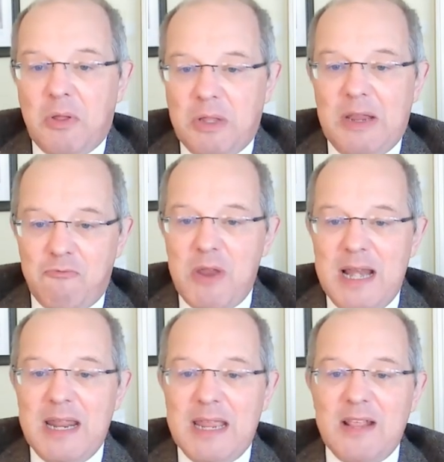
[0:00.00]
it
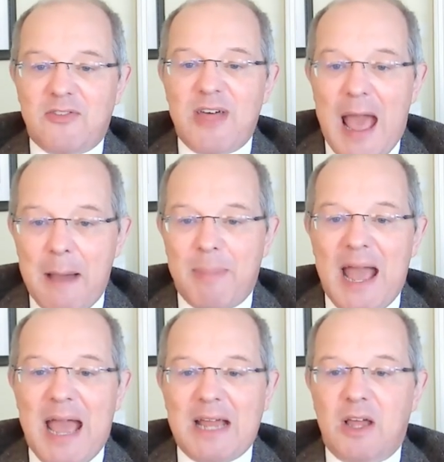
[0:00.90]
really is that
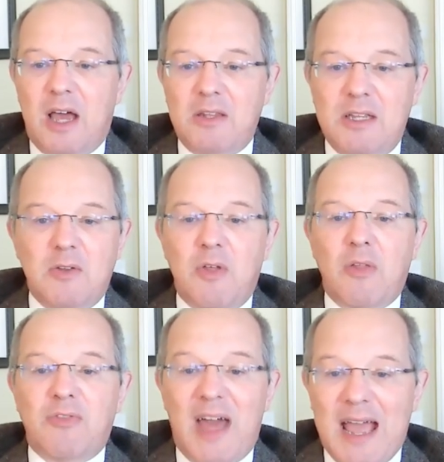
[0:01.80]
bad and, you know,
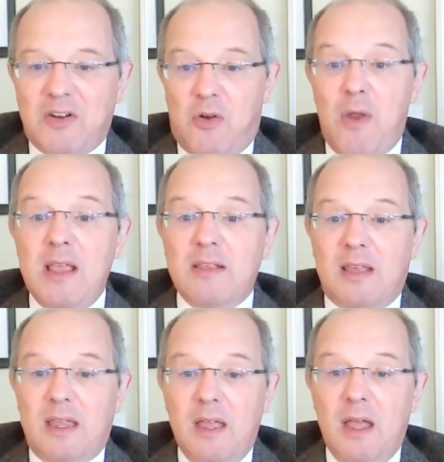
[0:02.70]
that
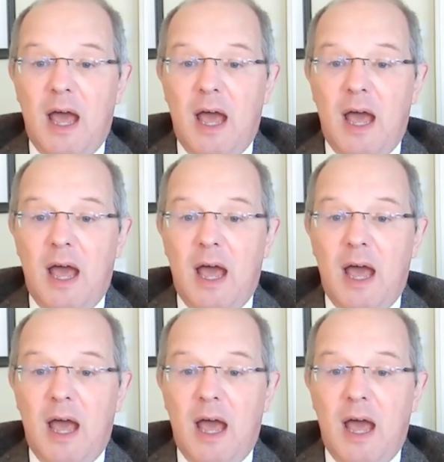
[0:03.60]
crazy.